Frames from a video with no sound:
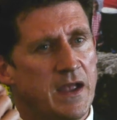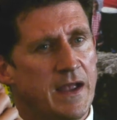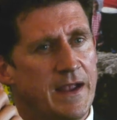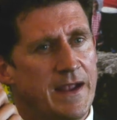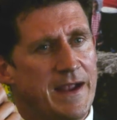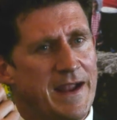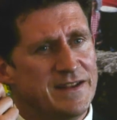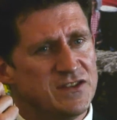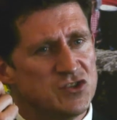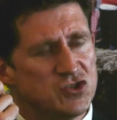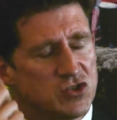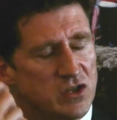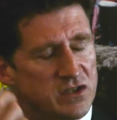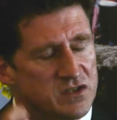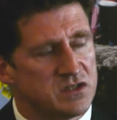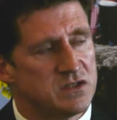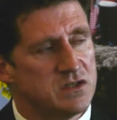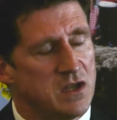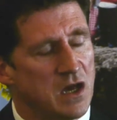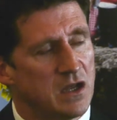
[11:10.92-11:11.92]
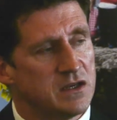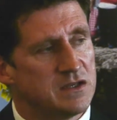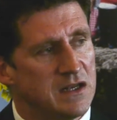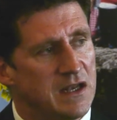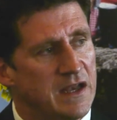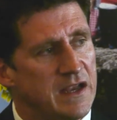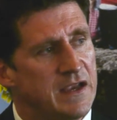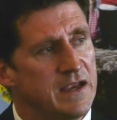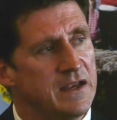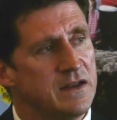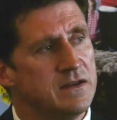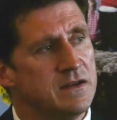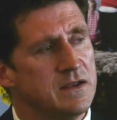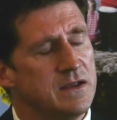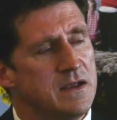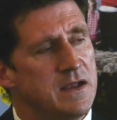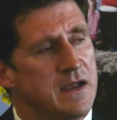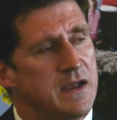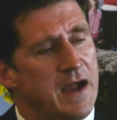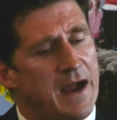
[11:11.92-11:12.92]
it's just not clean.
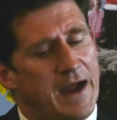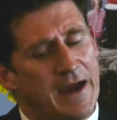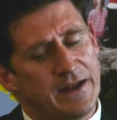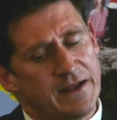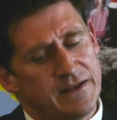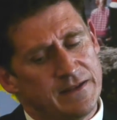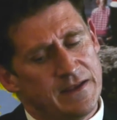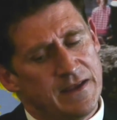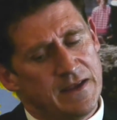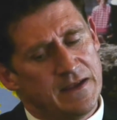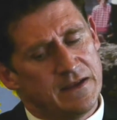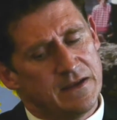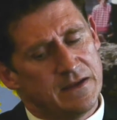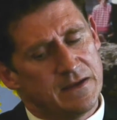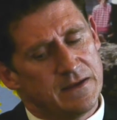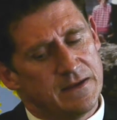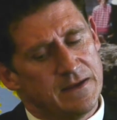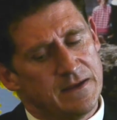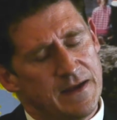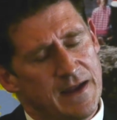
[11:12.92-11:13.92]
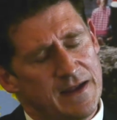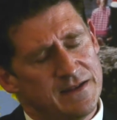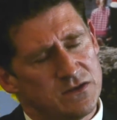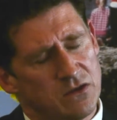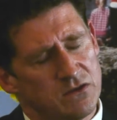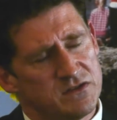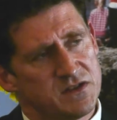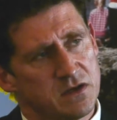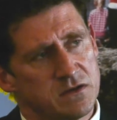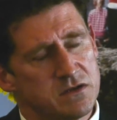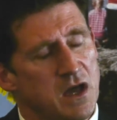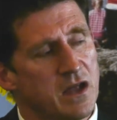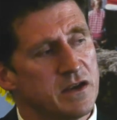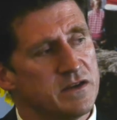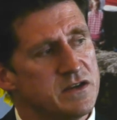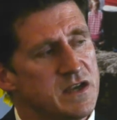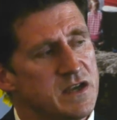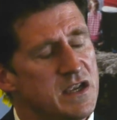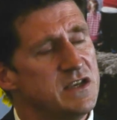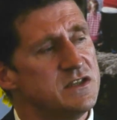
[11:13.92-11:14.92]
And I think it's also not
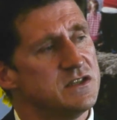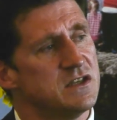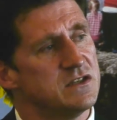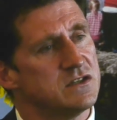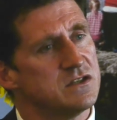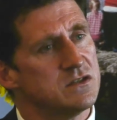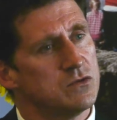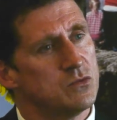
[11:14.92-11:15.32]
needed.